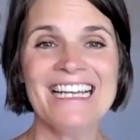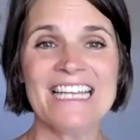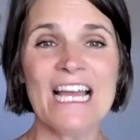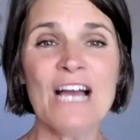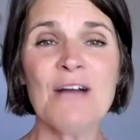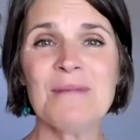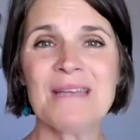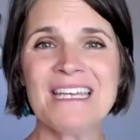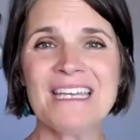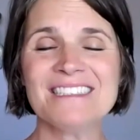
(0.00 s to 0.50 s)

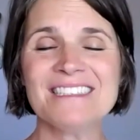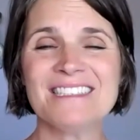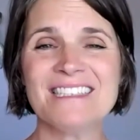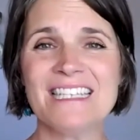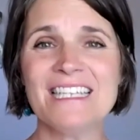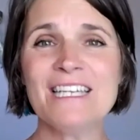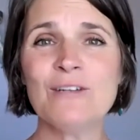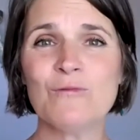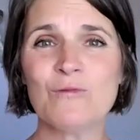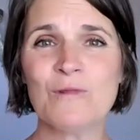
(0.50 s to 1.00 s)
yeah, because
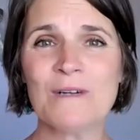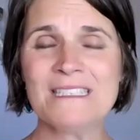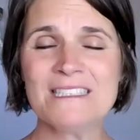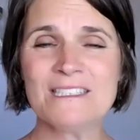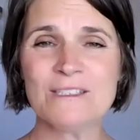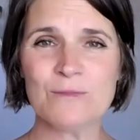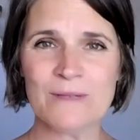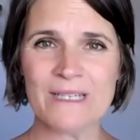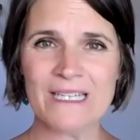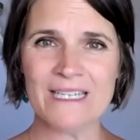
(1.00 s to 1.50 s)
then
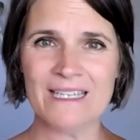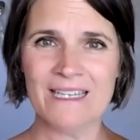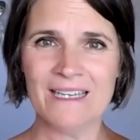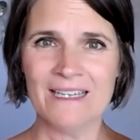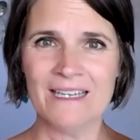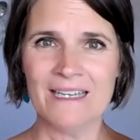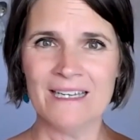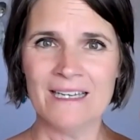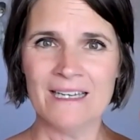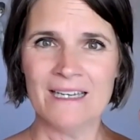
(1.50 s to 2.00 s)
once we
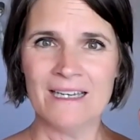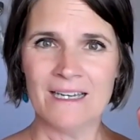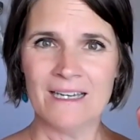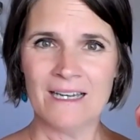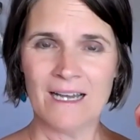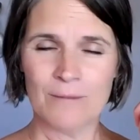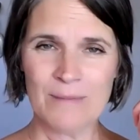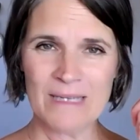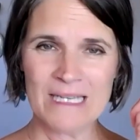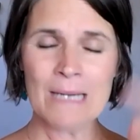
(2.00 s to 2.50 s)

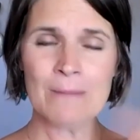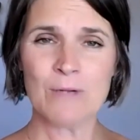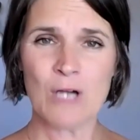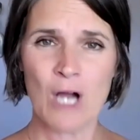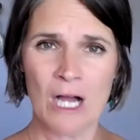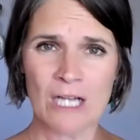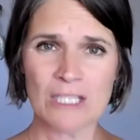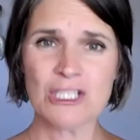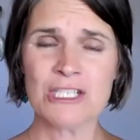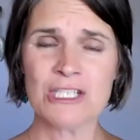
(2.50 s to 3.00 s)
become
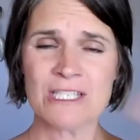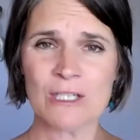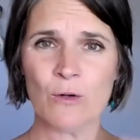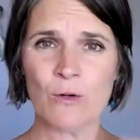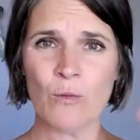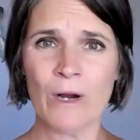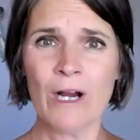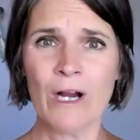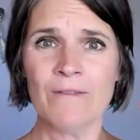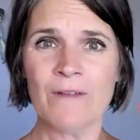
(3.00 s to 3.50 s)
conscious and
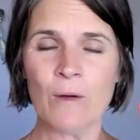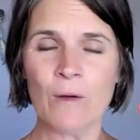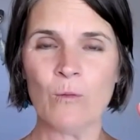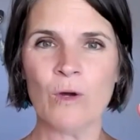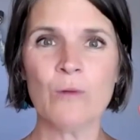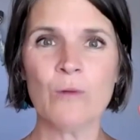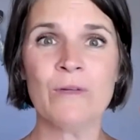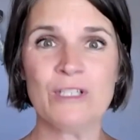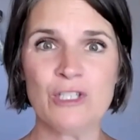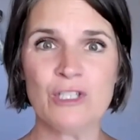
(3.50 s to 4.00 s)
aware of it,
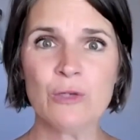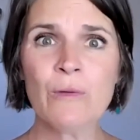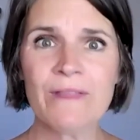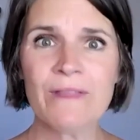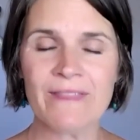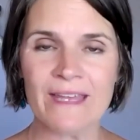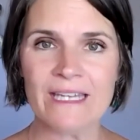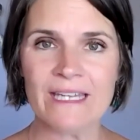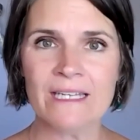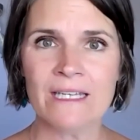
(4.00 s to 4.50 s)
what do we do
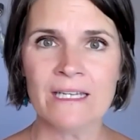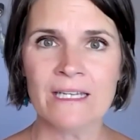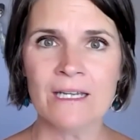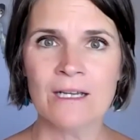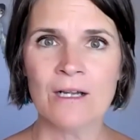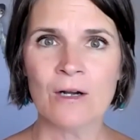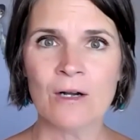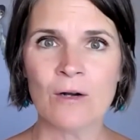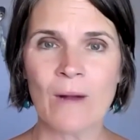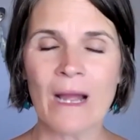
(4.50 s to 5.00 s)
with it?
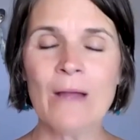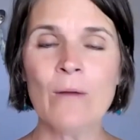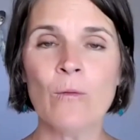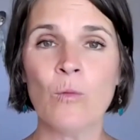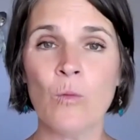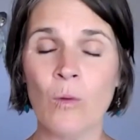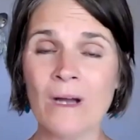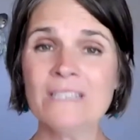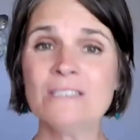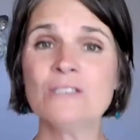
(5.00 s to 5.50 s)
Right?
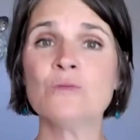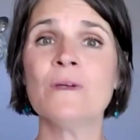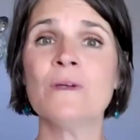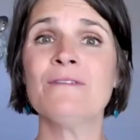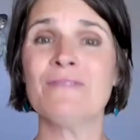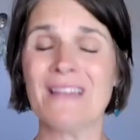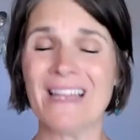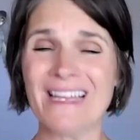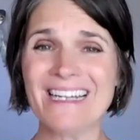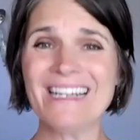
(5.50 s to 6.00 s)
Once
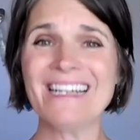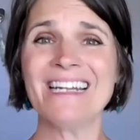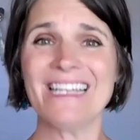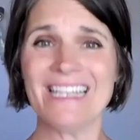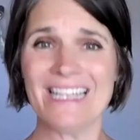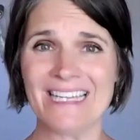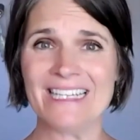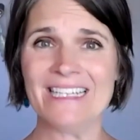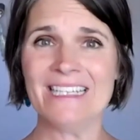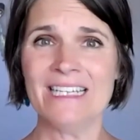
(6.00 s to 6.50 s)
we've let it
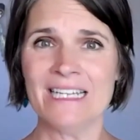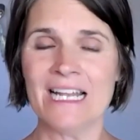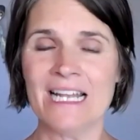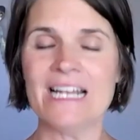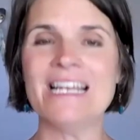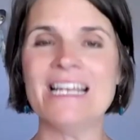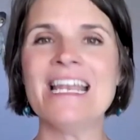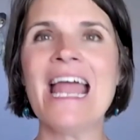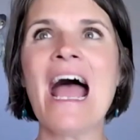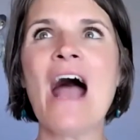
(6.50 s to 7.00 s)
in,
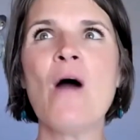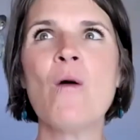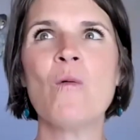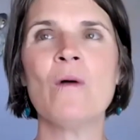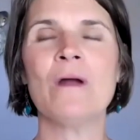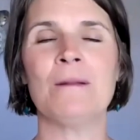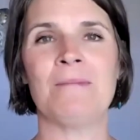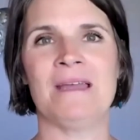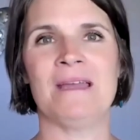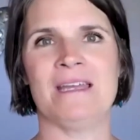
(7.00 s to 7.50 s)
now
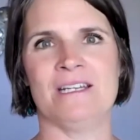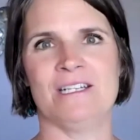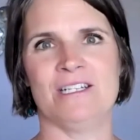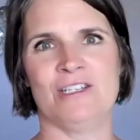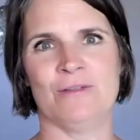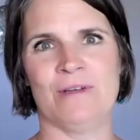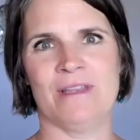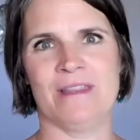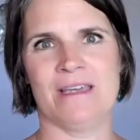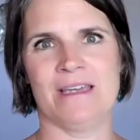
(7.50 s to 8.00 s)
what am I going to
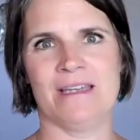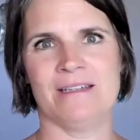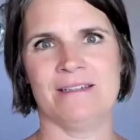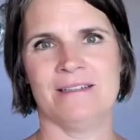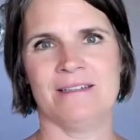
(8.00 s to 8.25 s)
do with it?